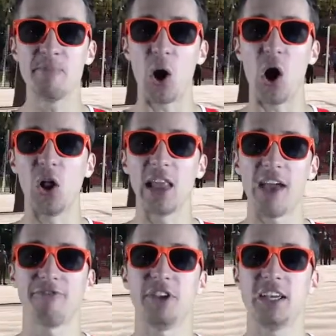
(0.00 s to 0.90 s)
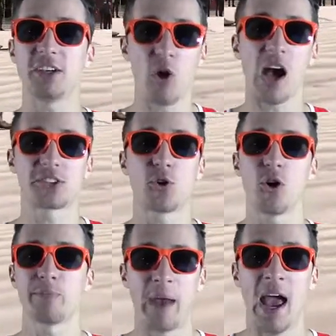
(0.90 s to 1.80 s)
ball, lefty,
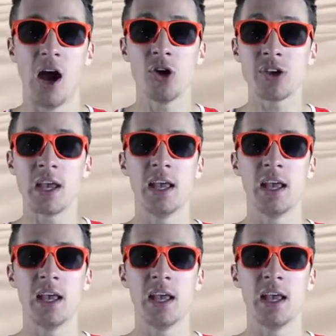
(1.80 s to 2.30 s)
cross-court pound.